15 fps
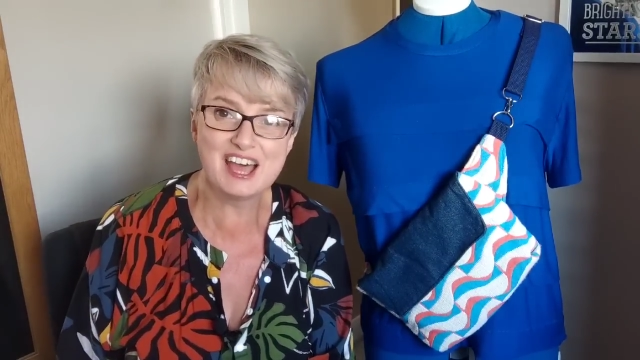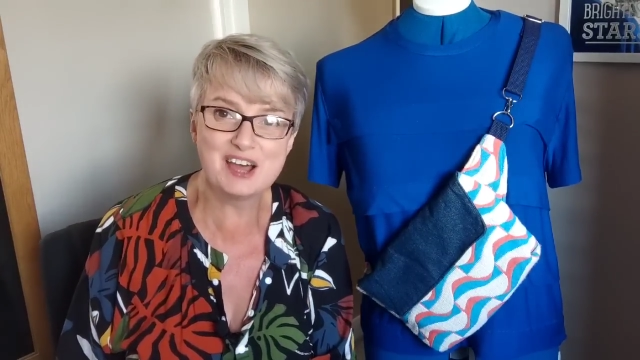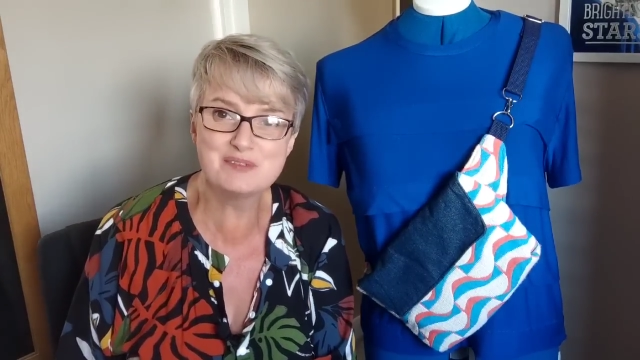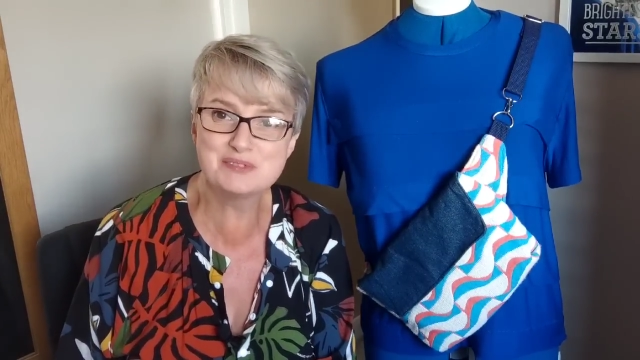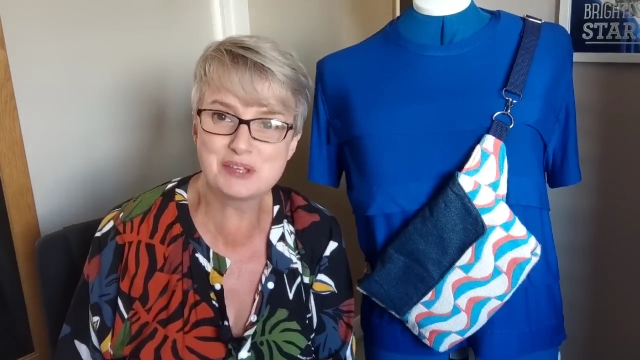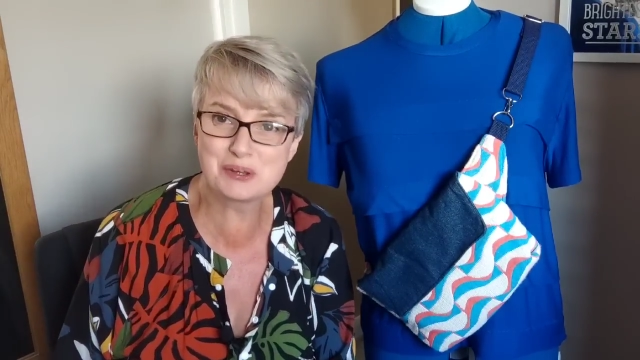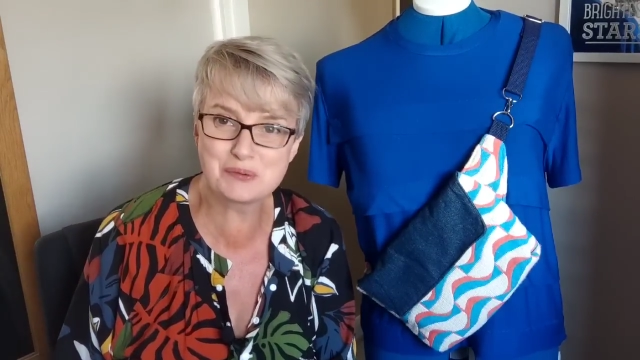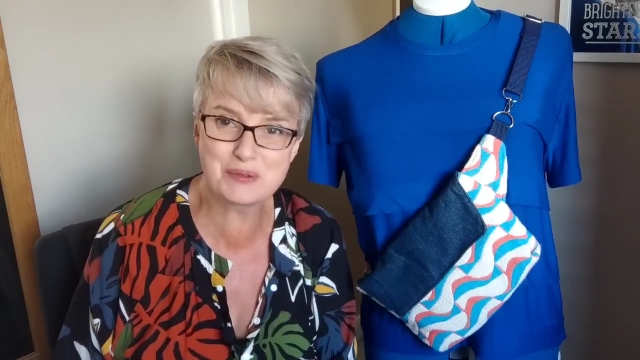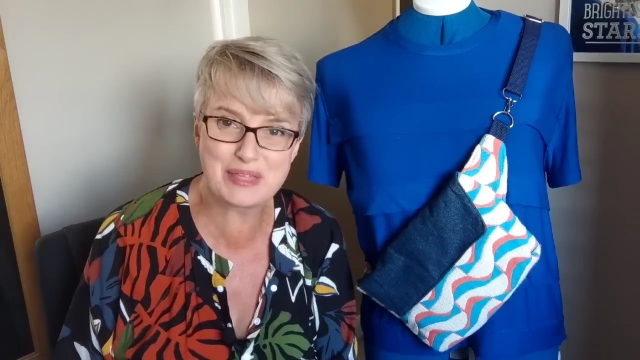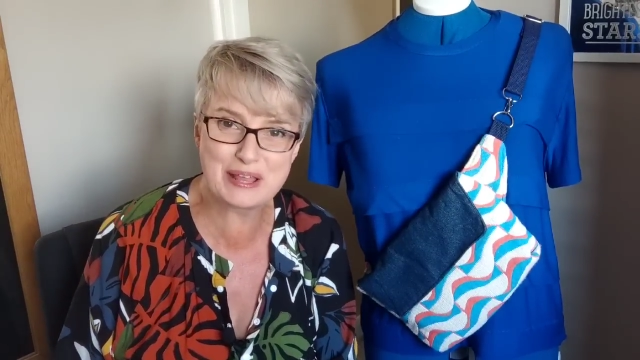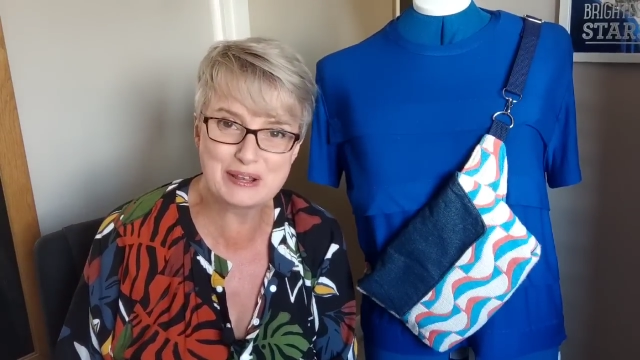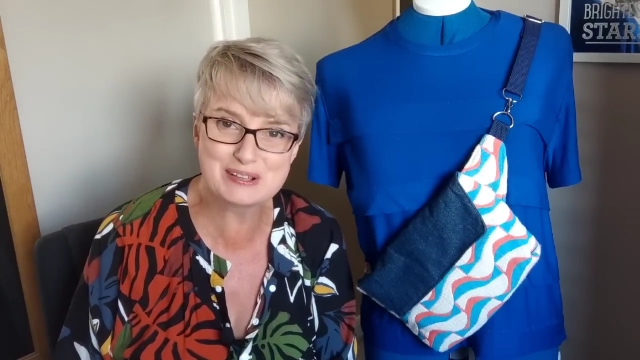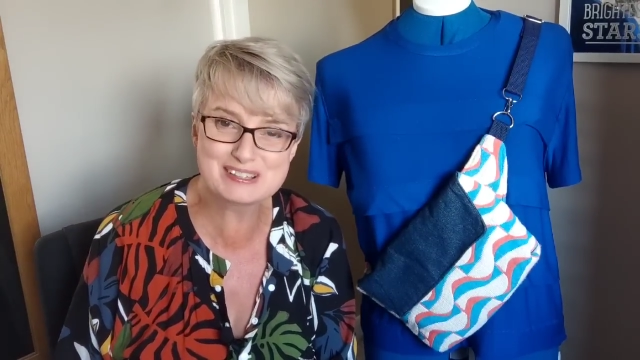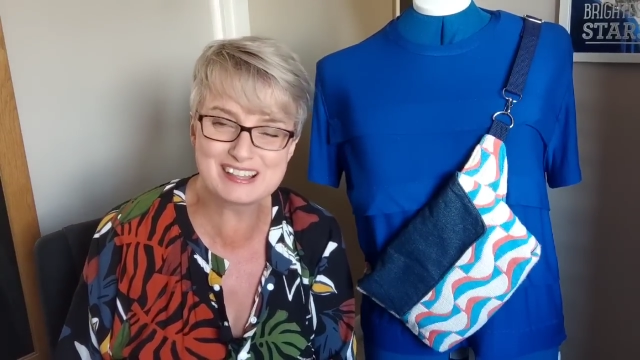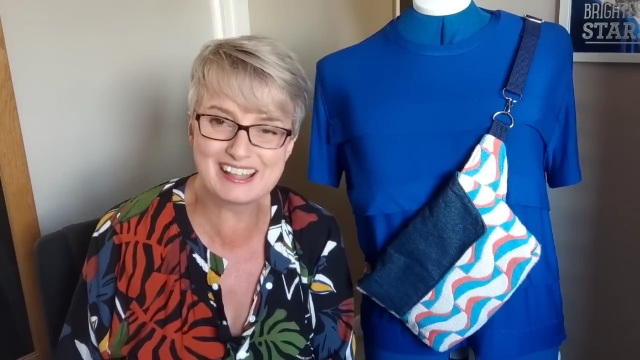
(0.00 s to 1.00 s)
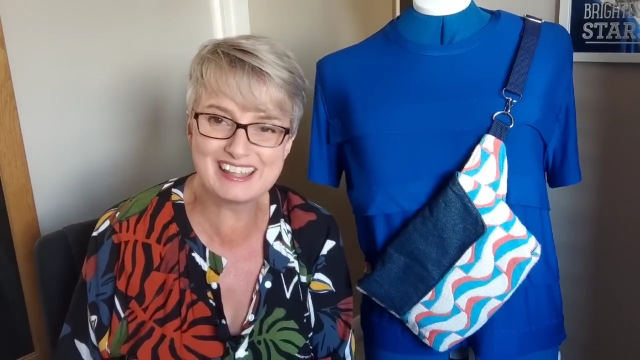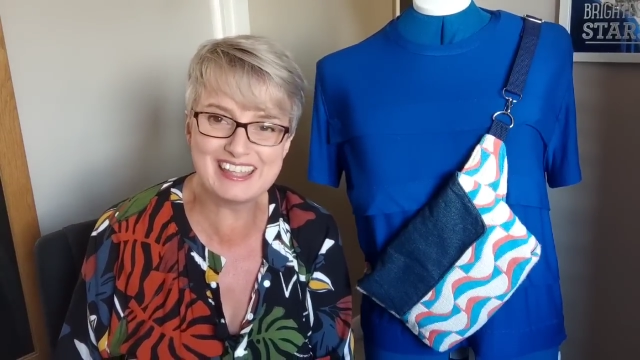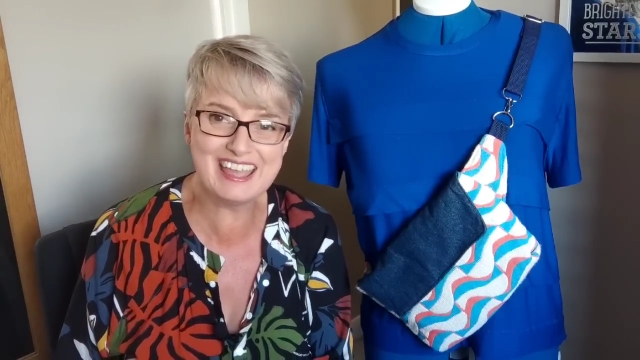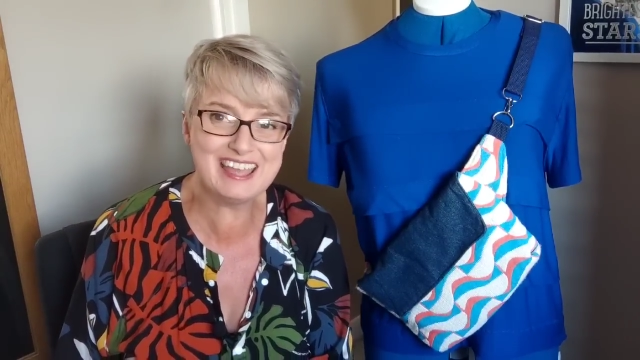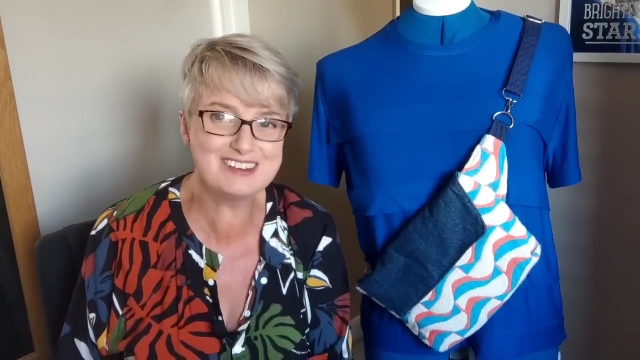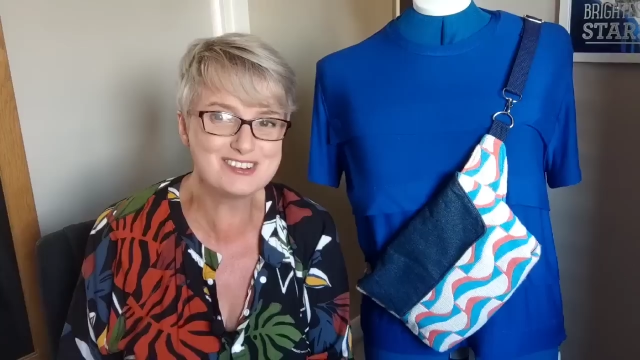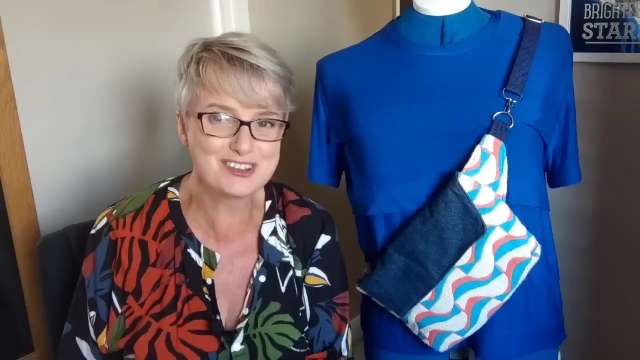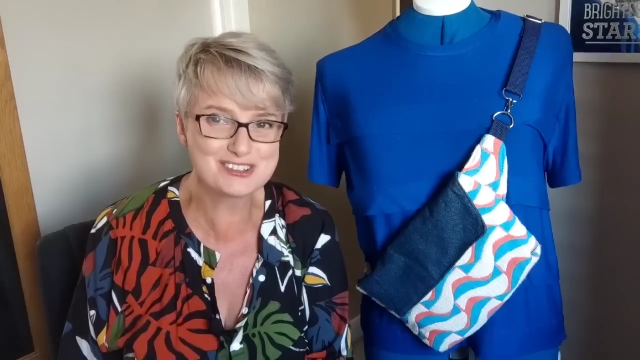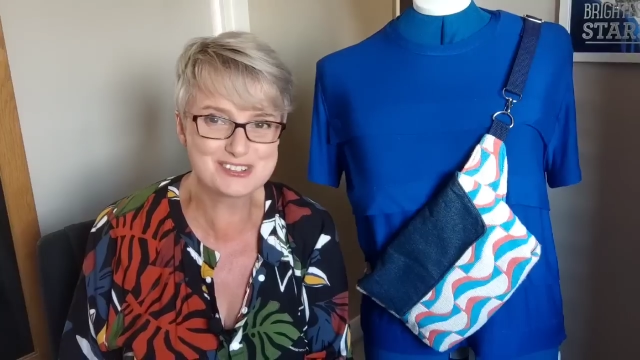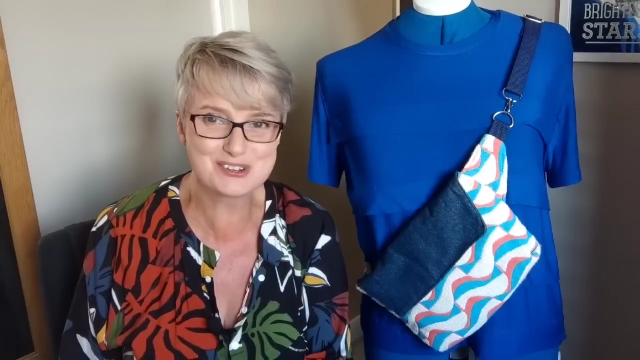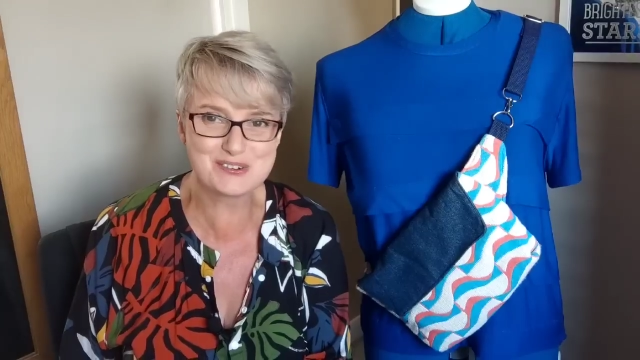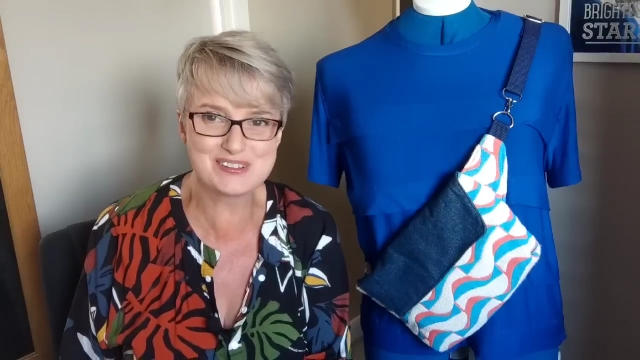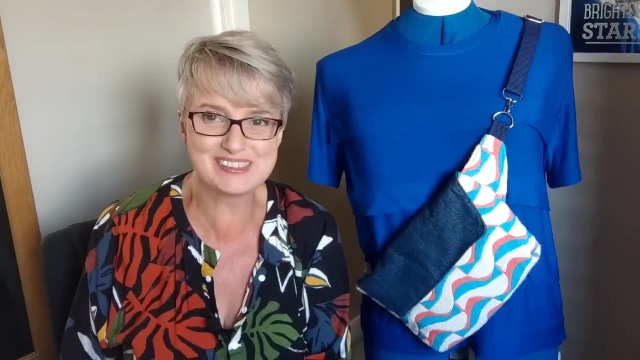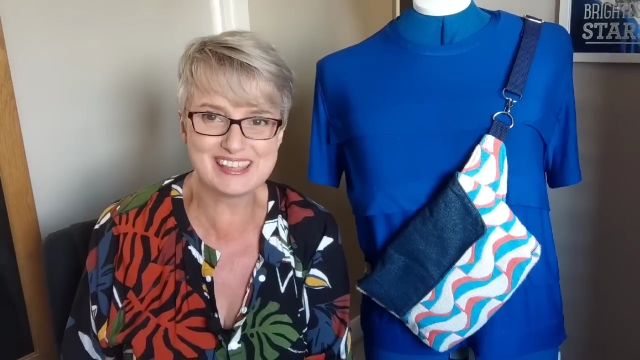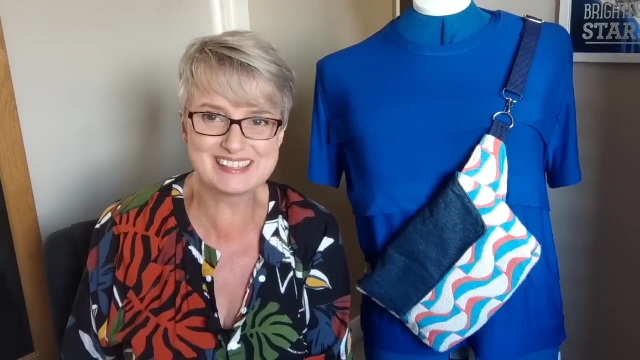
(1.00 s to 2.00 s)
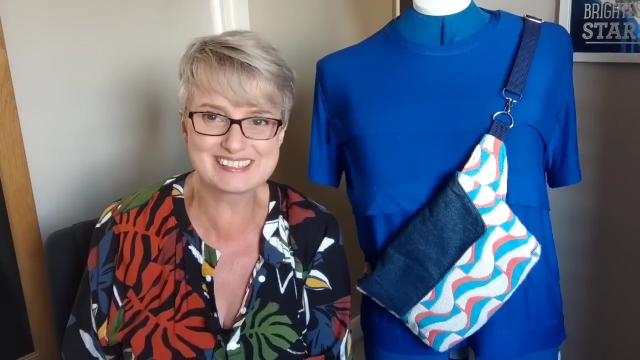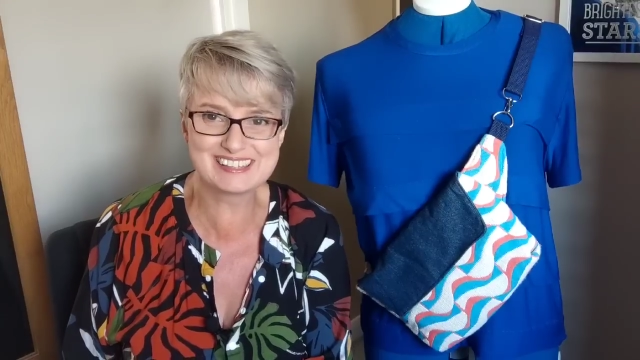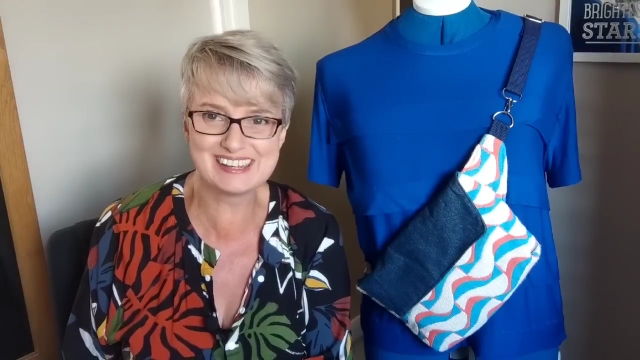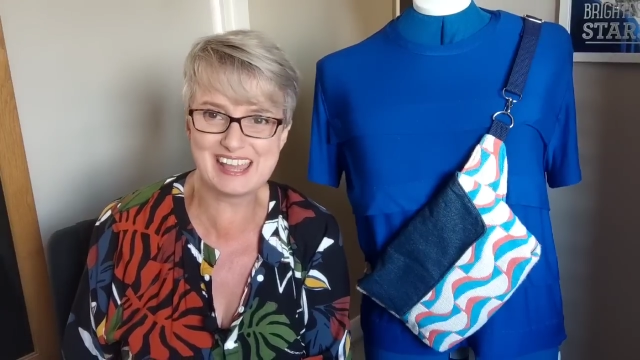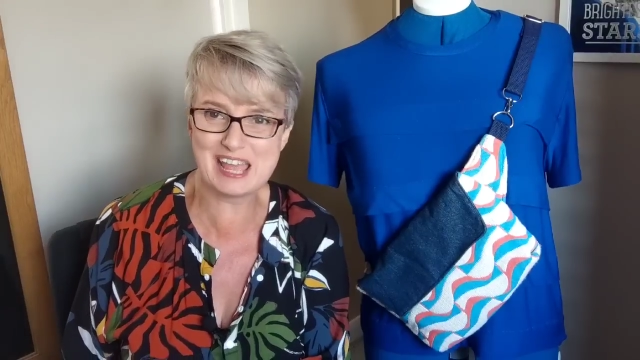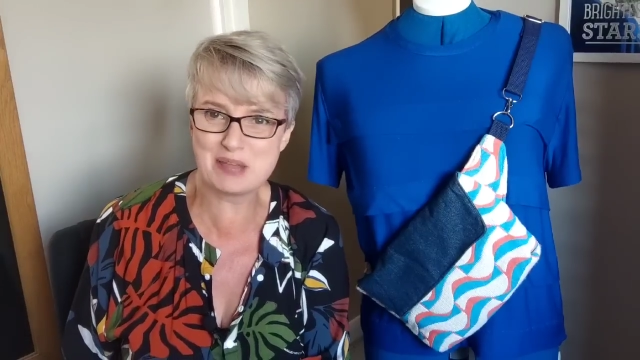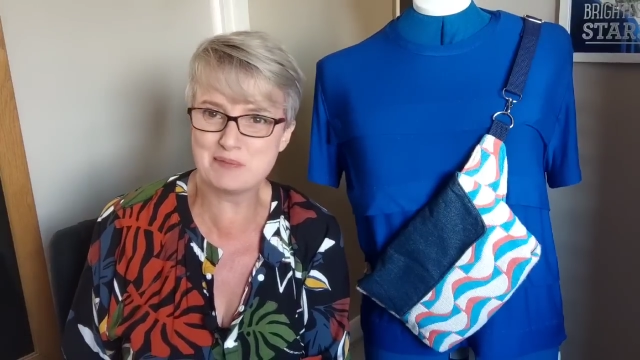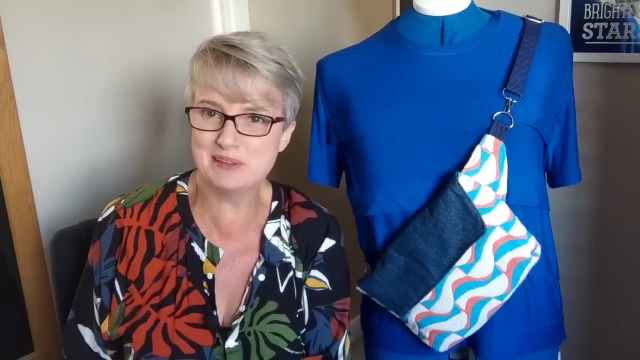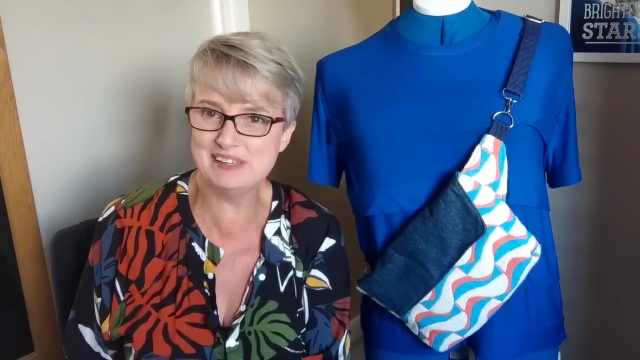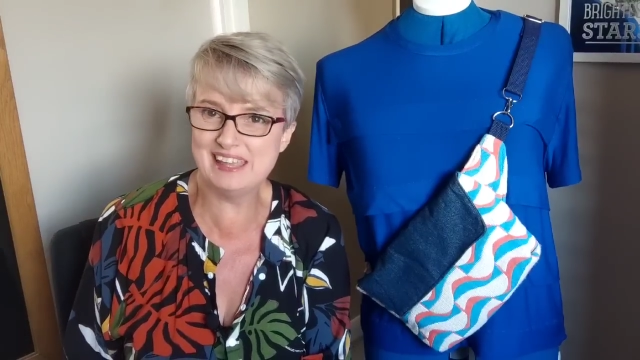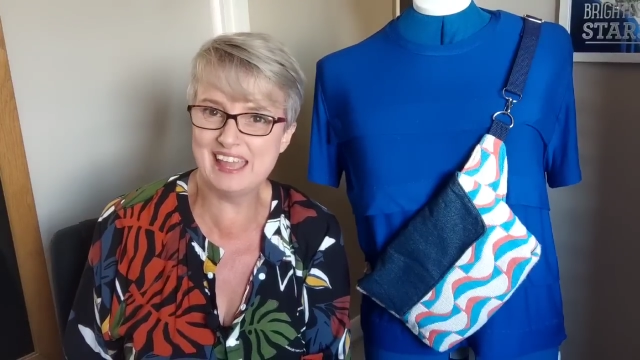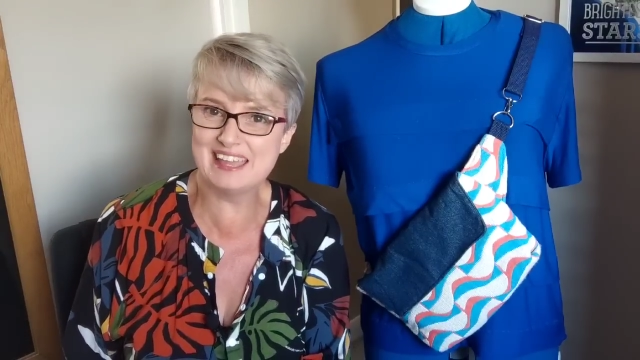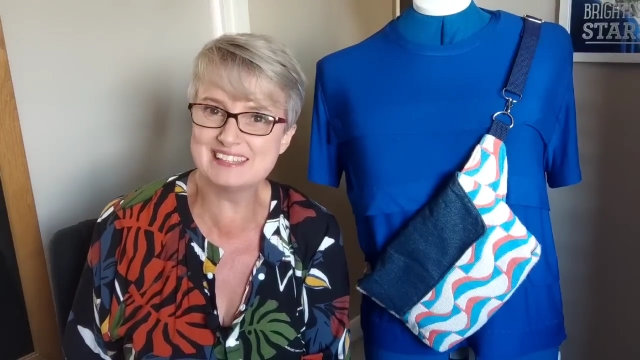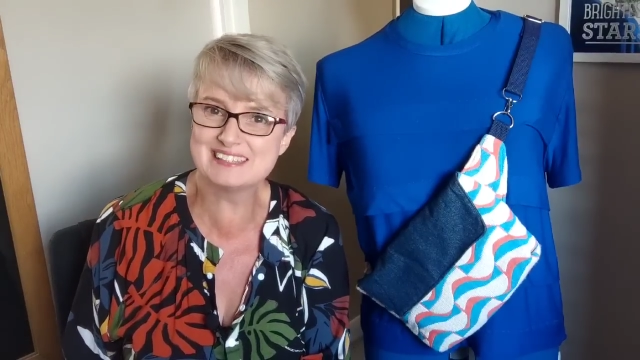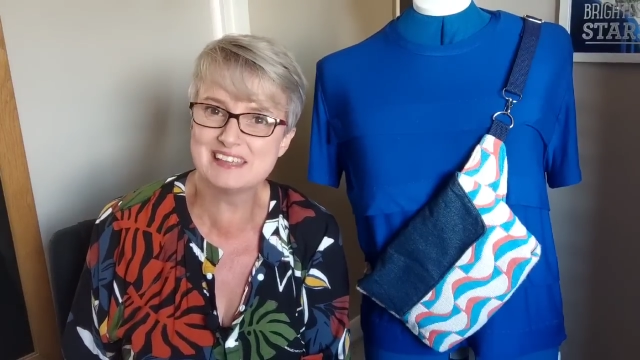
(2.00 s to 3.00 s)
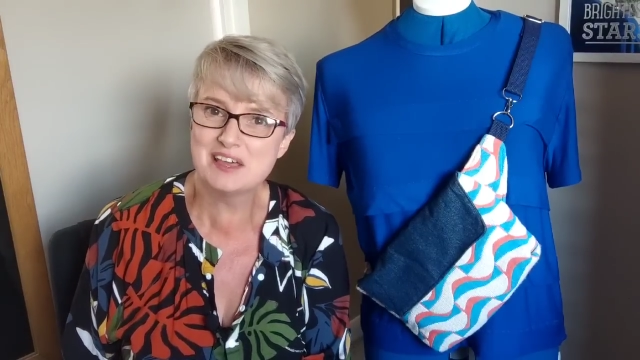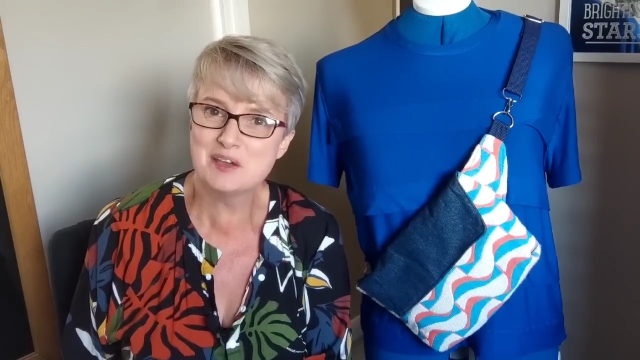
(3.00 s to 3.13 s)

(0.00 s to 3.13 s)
Don't know what that looks like yet, not sure when that's going to happen yet,